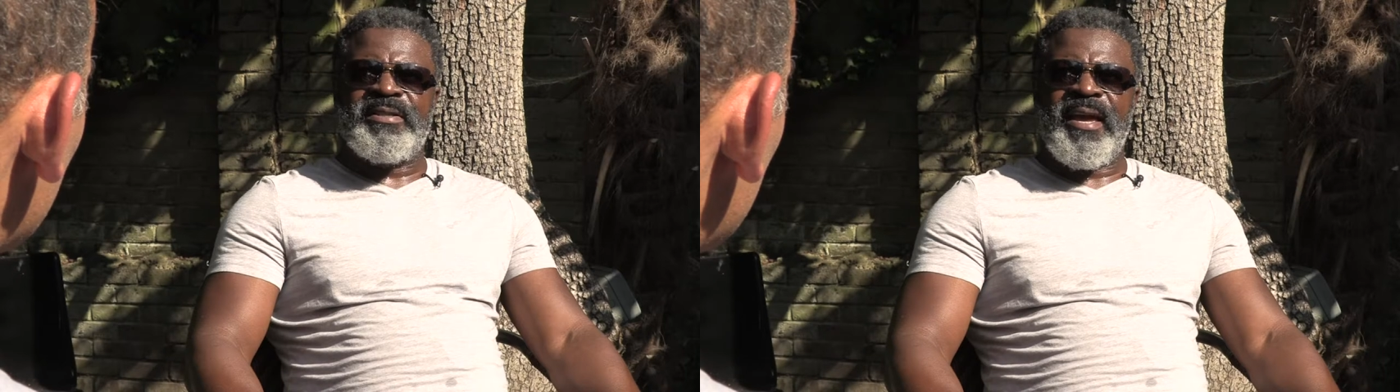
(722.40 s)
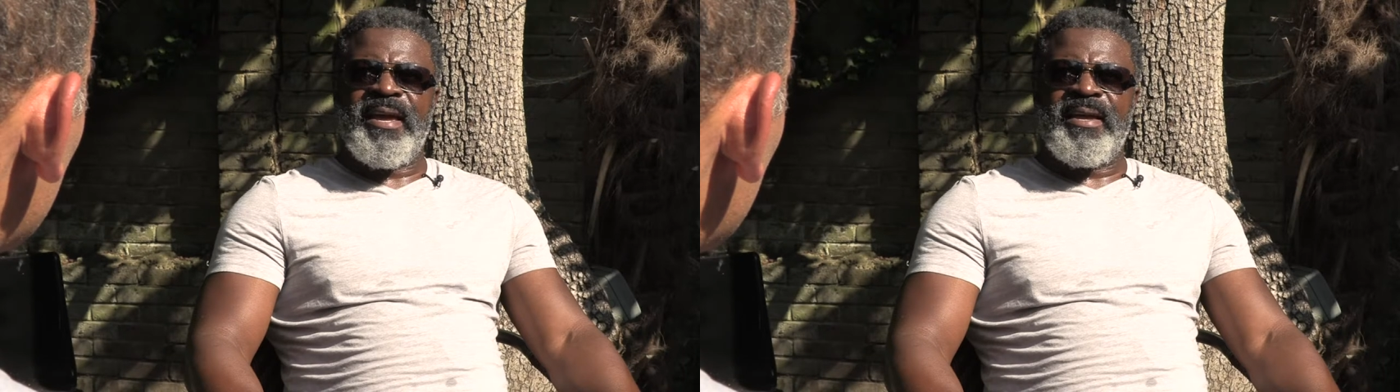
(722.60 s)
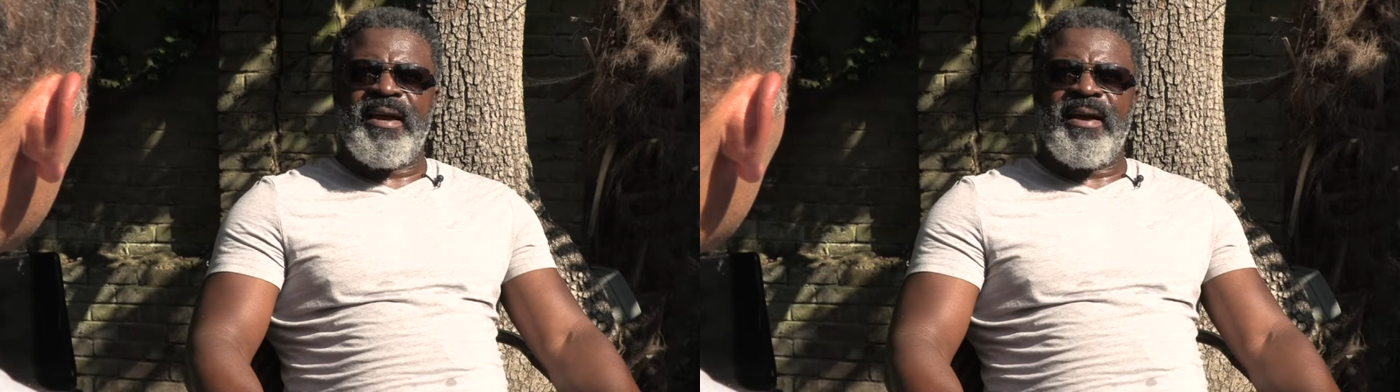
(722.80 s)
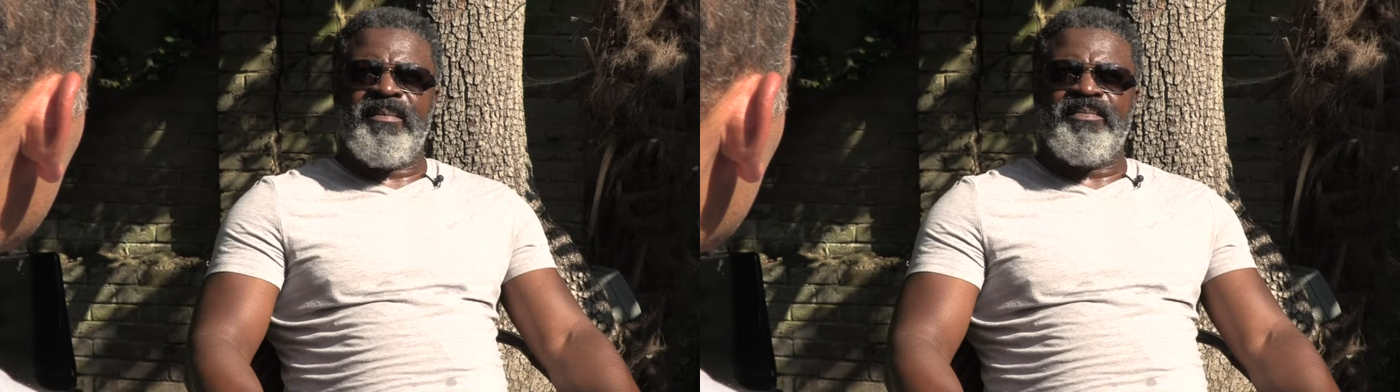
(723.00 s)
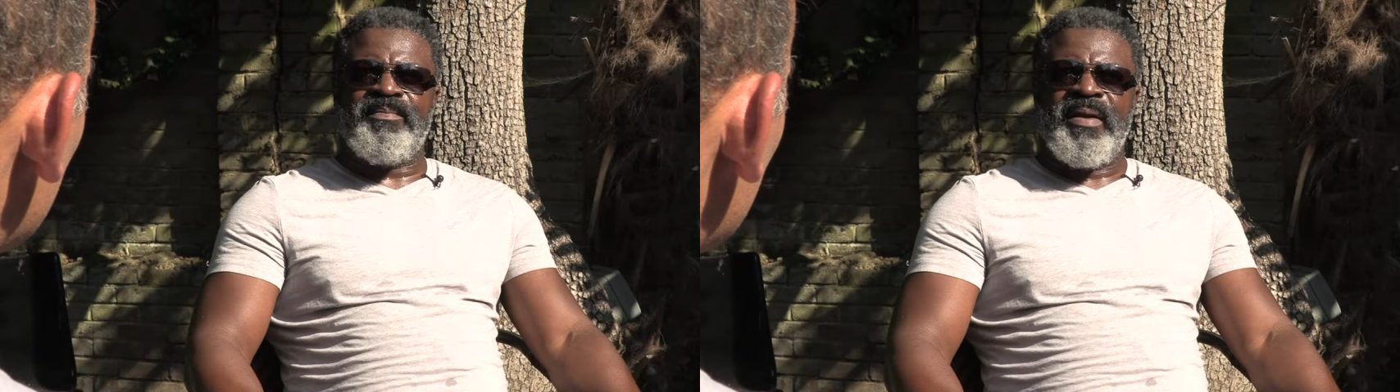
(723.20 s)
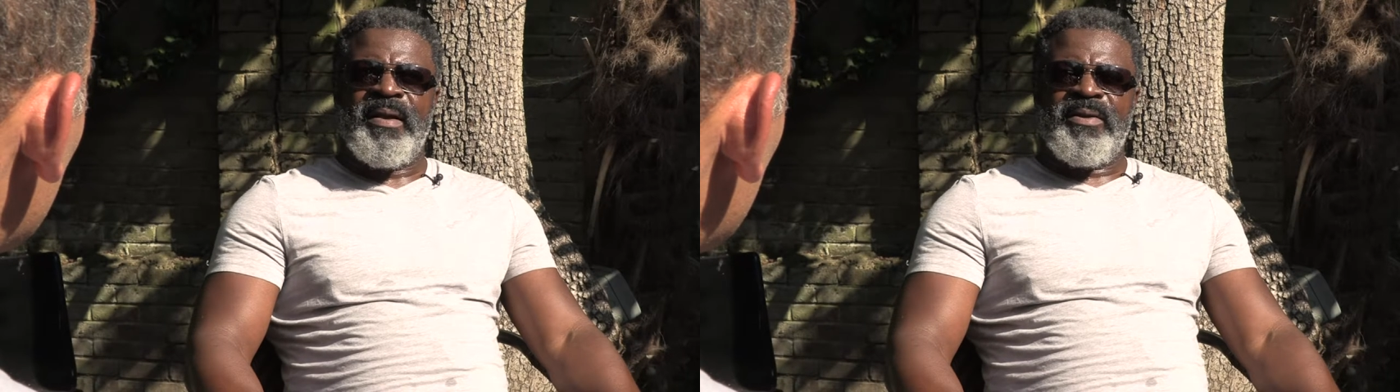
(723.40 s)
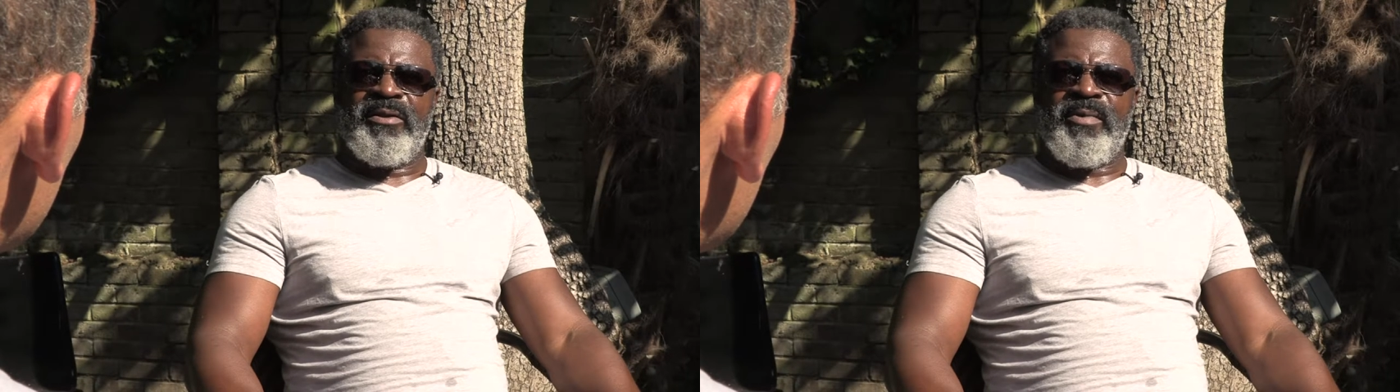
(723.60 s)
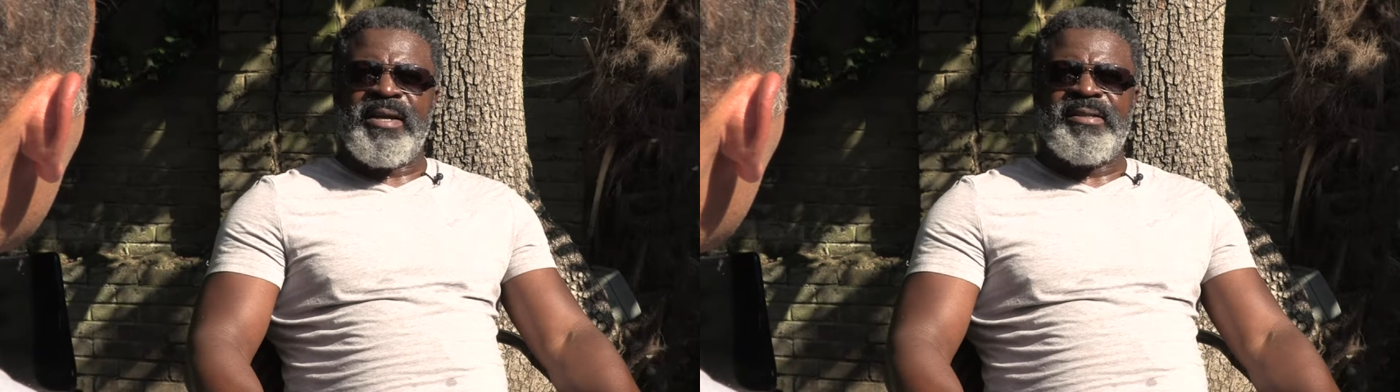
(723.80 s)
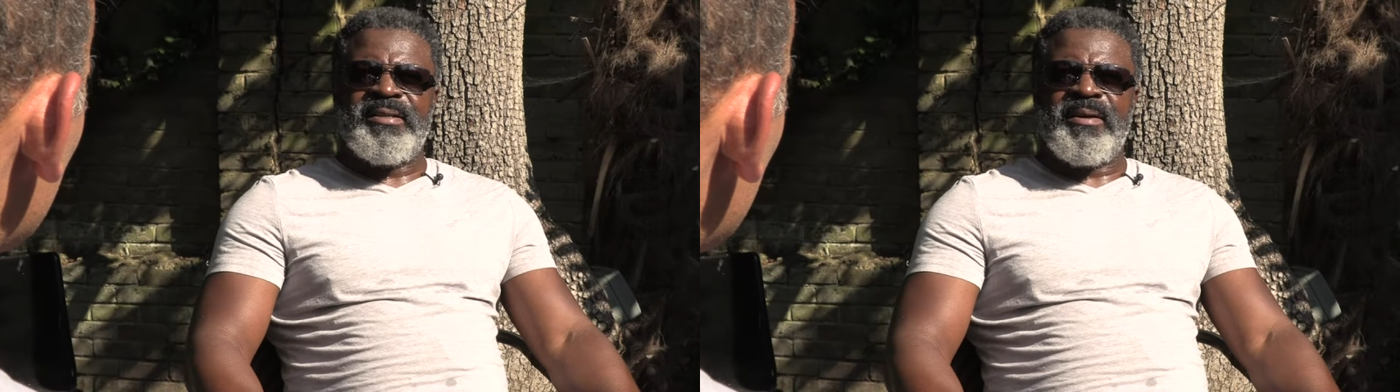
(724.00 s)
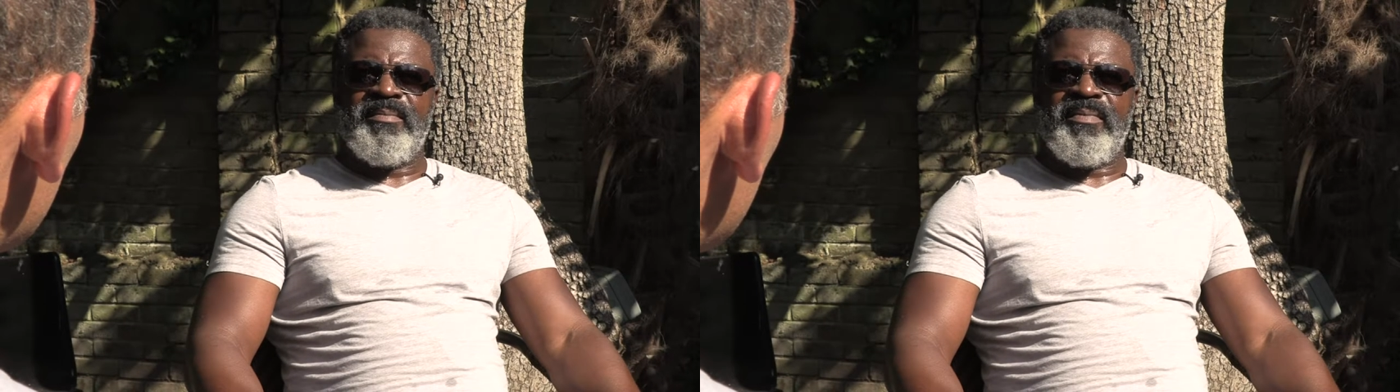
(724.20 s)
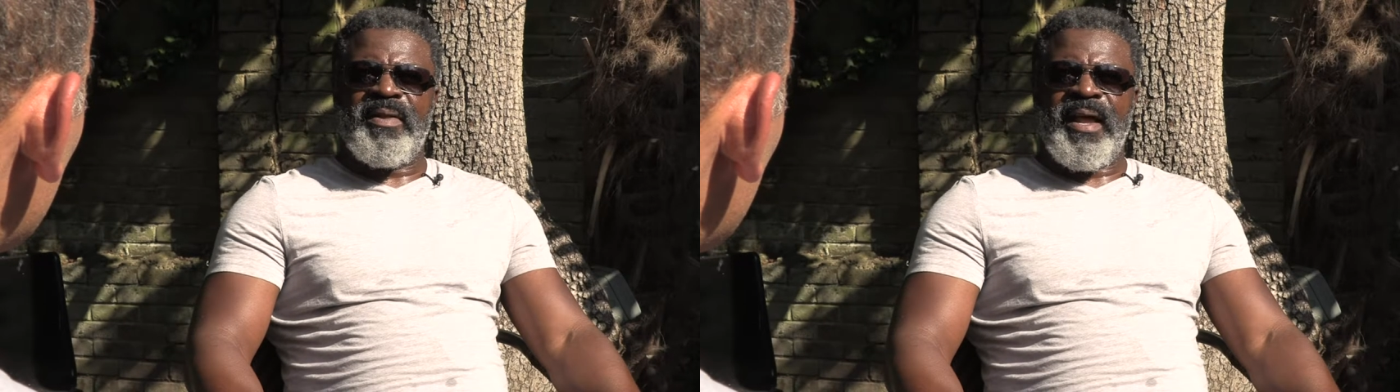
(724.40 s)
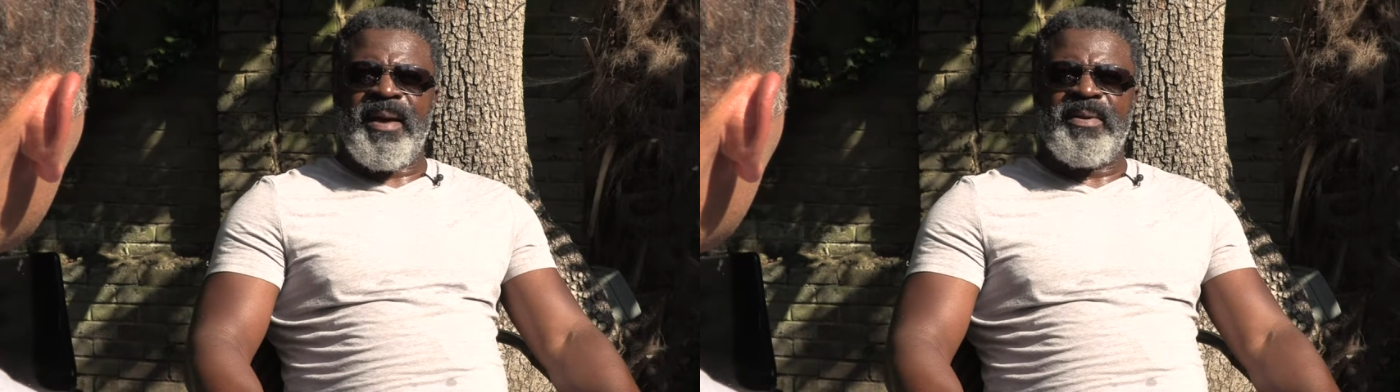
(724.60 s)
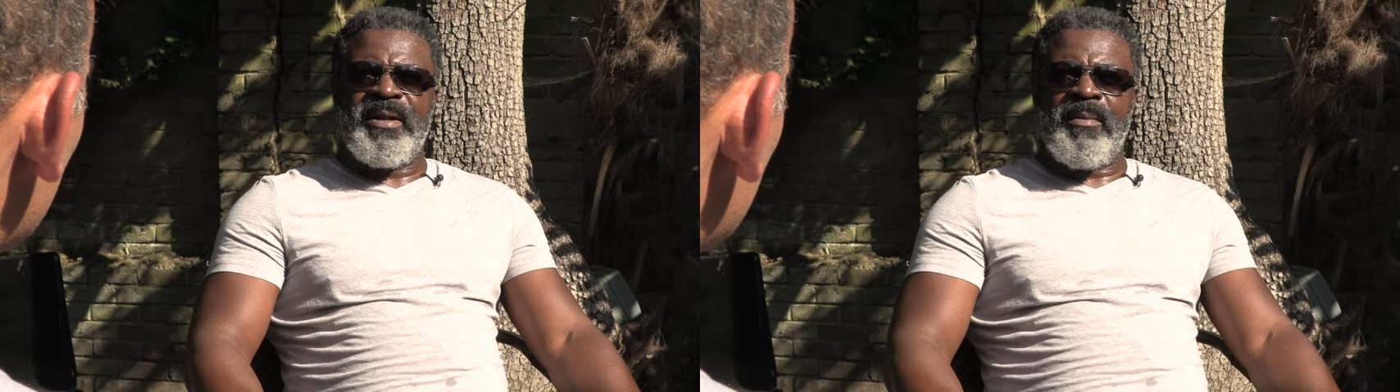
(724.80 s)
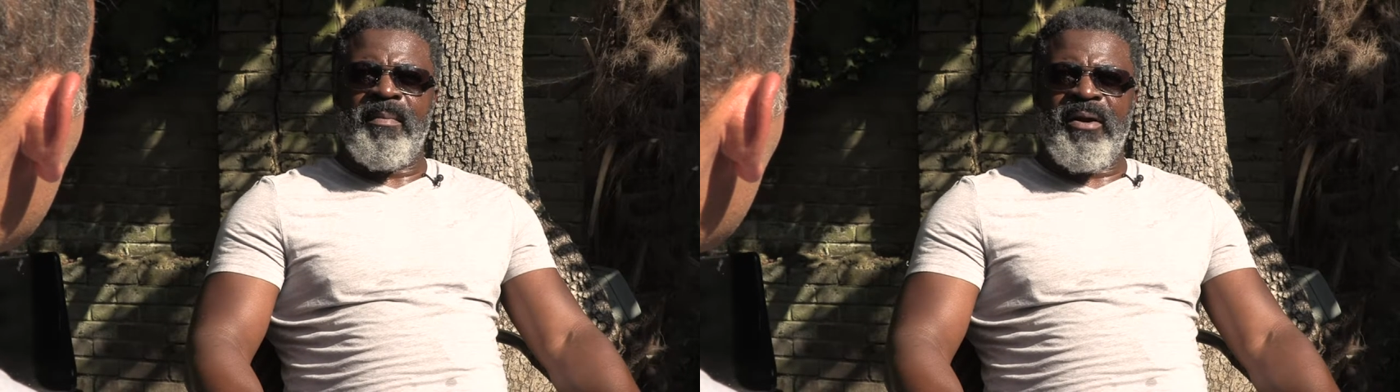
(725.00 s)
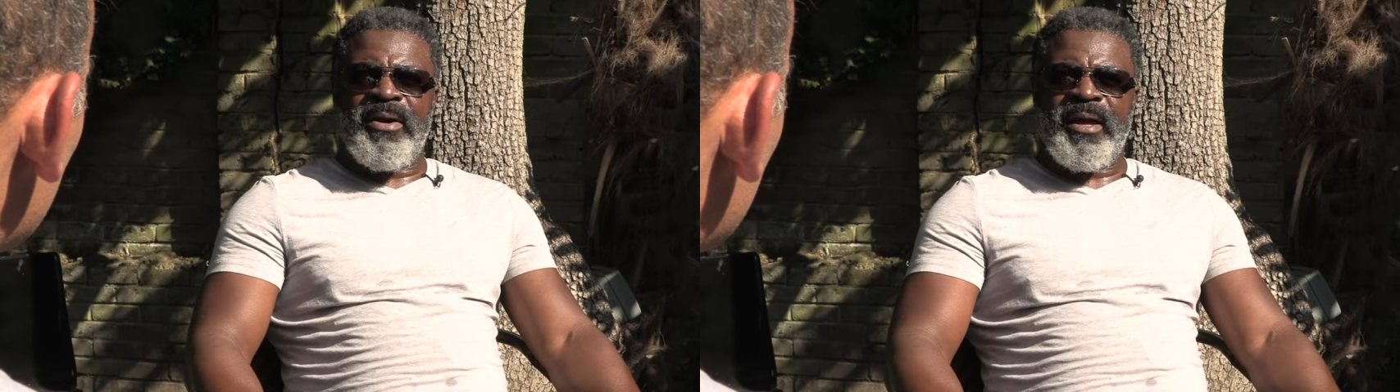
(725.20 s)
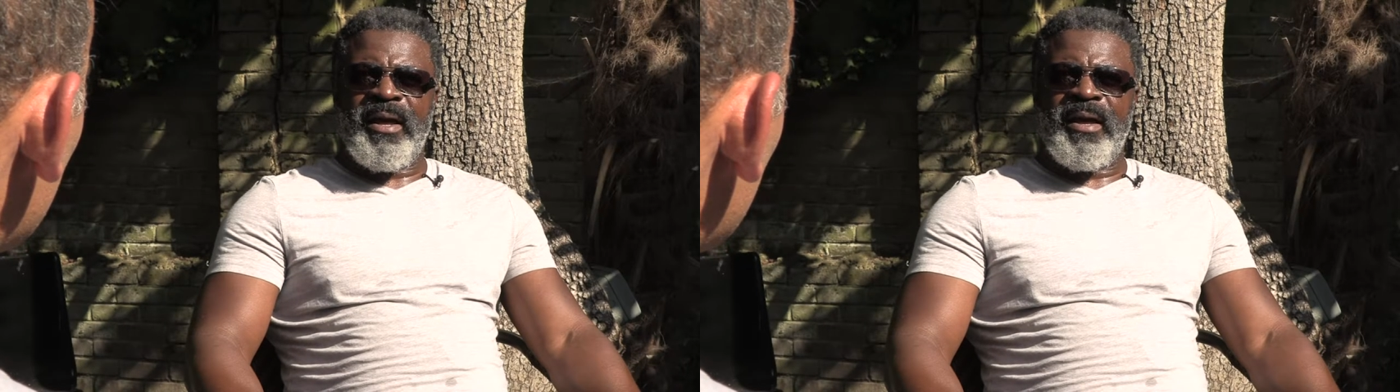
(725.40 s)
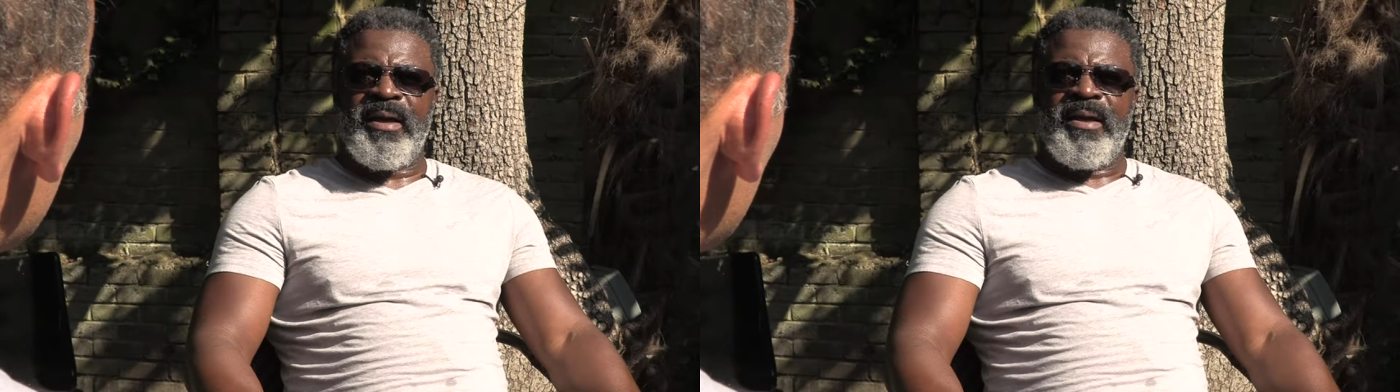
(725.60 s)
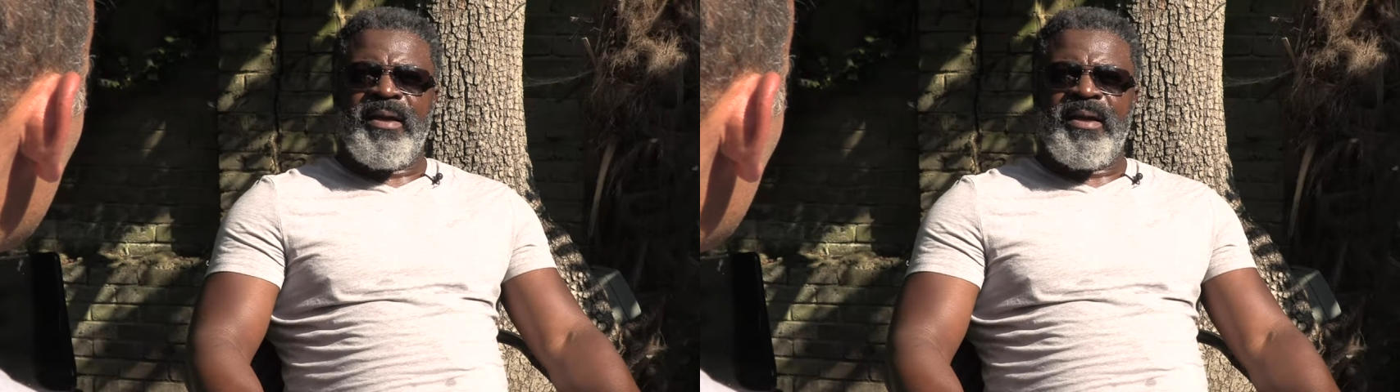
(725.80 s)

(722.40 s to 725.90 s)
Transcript: say, um, the racism that happened in America,